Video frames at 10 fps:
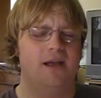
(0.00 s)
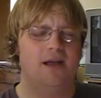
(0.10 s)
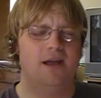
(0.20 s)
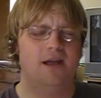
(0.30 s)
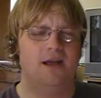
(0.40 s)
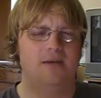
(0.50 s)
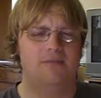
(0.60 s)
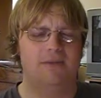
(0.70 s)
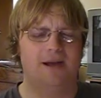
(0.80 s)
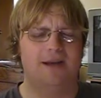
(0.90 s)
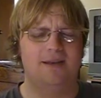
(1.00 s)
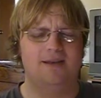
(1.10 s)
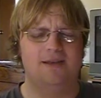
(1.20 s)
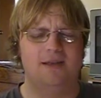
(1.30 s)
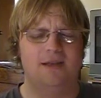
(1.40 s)
But
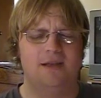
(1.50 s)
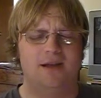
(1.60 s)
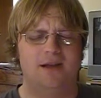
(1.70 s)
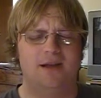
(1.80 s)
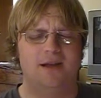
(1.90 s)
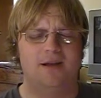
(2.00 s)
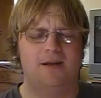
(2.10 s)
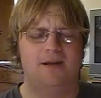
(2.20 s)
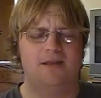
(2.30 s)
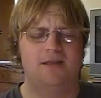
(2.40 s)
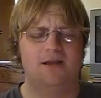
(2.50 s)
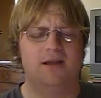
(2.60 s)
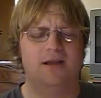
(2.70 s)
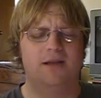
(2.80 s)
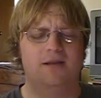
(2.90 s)

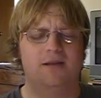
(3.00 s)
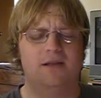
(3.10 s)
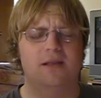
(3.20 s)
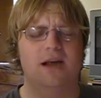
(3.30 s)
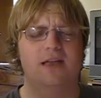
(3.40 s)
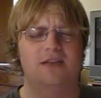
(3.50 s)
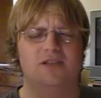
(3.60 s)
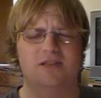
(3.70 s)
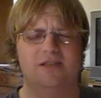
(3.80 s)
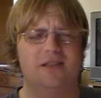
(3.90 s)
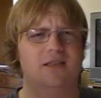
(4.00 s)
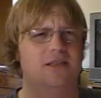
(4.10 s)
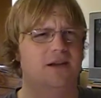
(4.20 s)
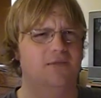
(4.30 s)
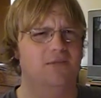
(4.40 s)
the guy that she's in
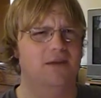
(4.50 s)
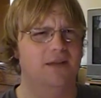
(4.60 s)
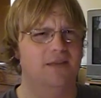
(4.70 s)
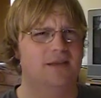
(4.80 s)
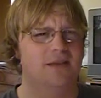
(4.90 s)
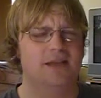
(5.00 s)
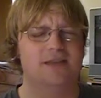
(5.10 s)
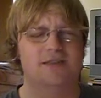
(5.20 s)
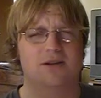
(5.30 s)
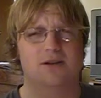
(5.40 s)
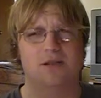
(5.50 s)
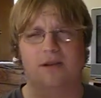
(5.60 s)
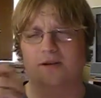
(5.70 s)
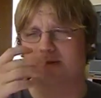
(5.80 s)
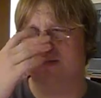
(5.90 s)
love with, like I said
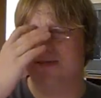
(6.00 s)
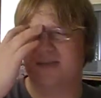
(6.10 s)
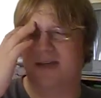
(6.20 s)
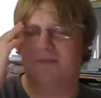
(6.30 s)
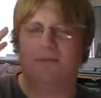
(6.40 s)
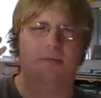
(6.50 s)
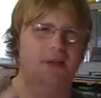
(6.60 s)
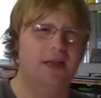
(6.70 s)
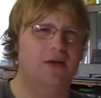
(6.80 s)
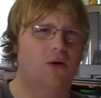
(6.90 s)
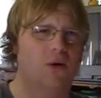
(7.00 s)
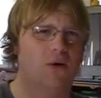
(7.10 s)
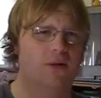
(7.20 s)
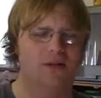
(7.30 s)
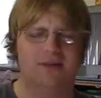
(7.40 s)
earlier, is just kind of a blank
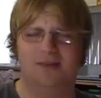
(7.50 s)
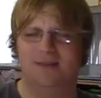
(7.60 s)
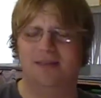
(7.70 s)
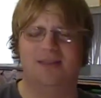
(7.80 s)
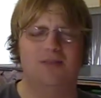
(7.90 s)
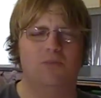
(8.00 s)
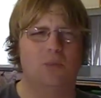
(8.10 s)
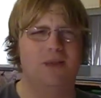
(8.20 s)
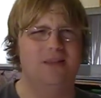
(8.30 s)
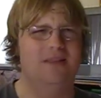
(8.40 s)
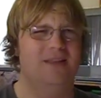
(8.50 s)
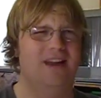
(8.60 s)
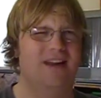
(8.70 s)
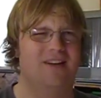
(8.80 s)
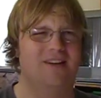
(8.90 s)
hole and did nothing really
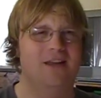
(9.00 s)
there.